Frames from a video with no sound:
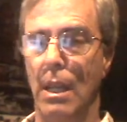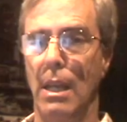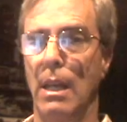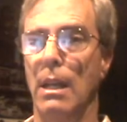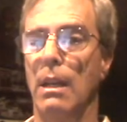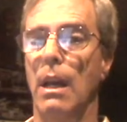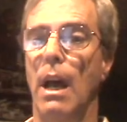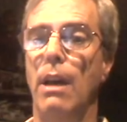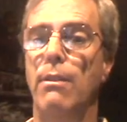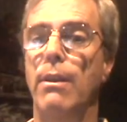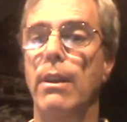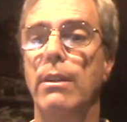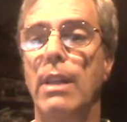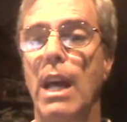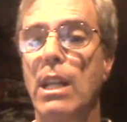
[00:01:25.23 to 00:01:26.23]
And I
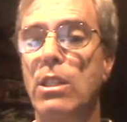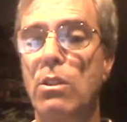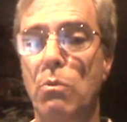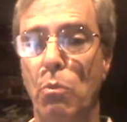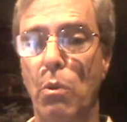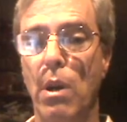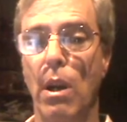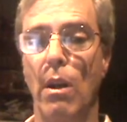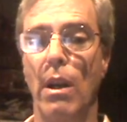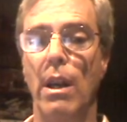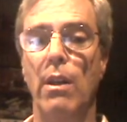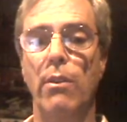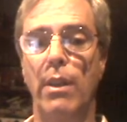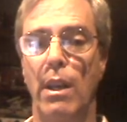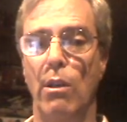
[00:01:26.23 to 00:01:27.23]
think that's where
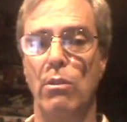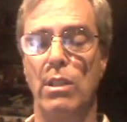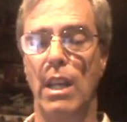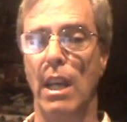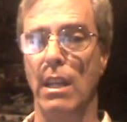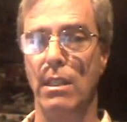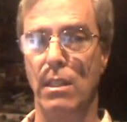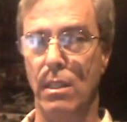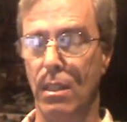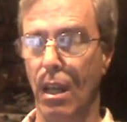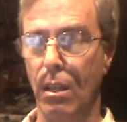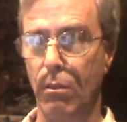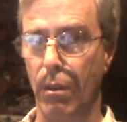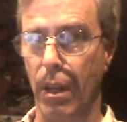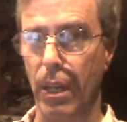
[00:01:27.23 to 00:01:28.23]
healthcare is getting
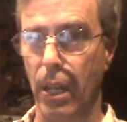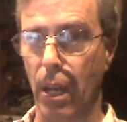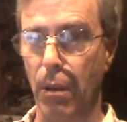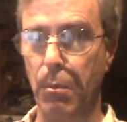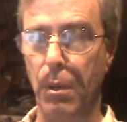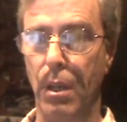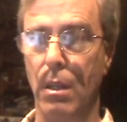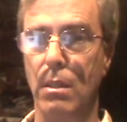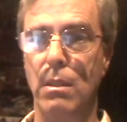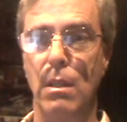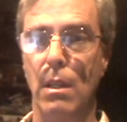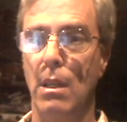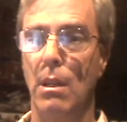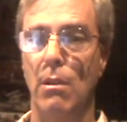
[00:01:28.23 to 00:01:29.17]
stuck right now, because